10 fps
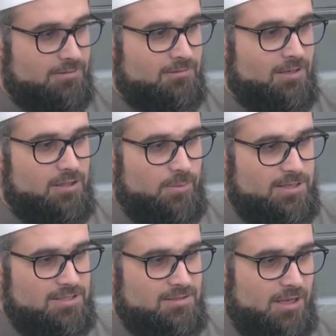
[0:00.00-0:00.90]
in the
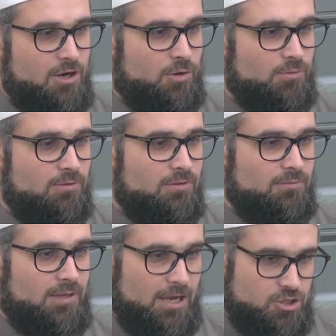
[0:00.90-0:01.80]
West. They know.
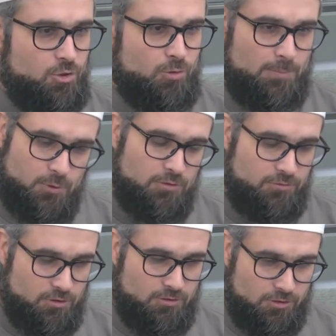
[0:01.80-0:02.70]
As you grow up,
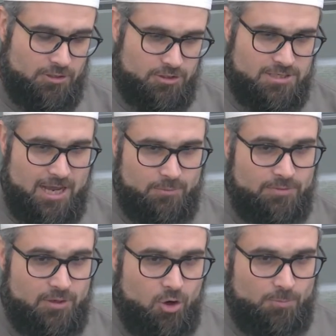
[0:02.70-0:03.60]
you'll understand what
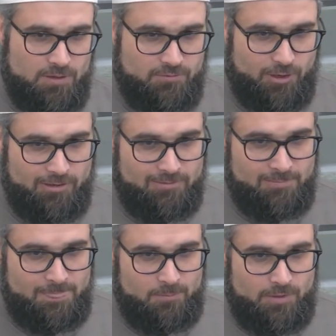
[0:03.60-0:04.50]
they're hoping for,
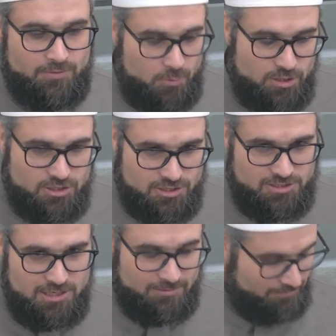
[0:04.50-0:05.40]
what they wish to see,